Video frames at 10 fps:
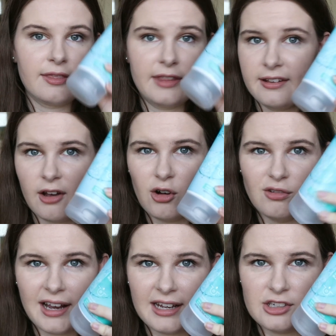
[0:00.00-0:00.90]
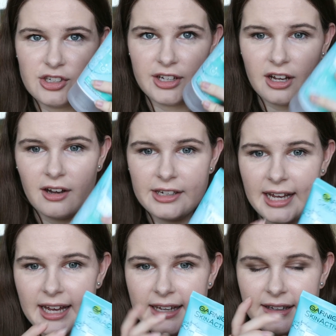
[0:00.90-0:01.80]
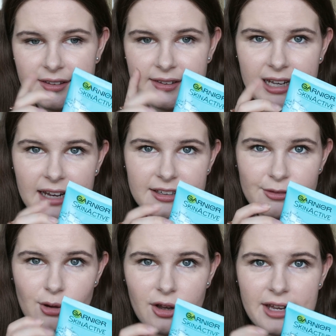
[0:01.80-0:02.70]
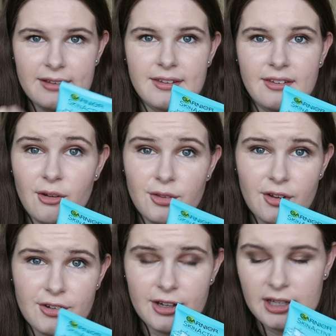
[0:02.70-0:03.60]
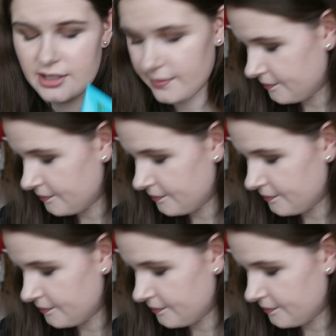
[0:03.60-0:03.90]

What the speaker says: This whole range, the Garnier Skin Active one, is so, so good.